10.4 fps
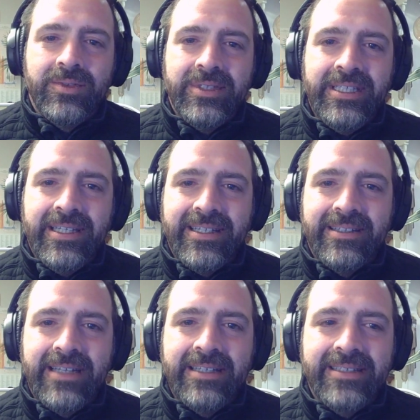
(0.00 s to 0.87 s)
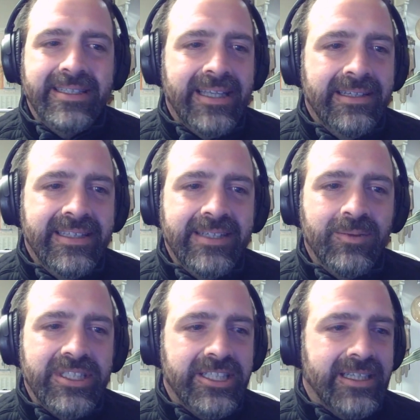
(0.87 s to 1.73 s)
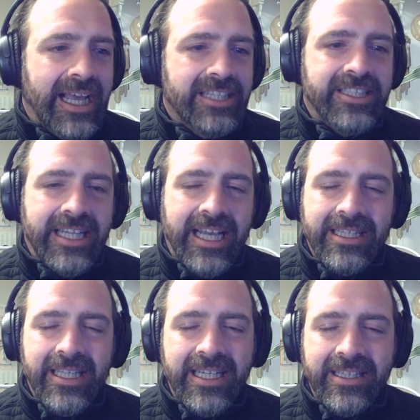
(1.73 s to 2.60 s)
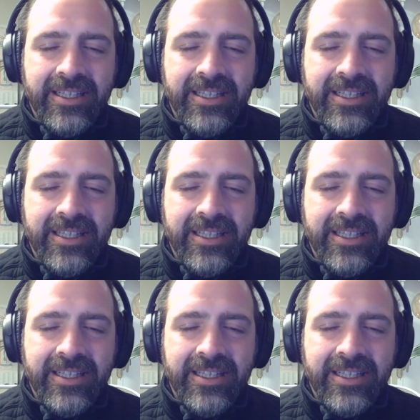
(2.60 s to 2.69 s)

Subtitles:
yeah, I think we should actually headline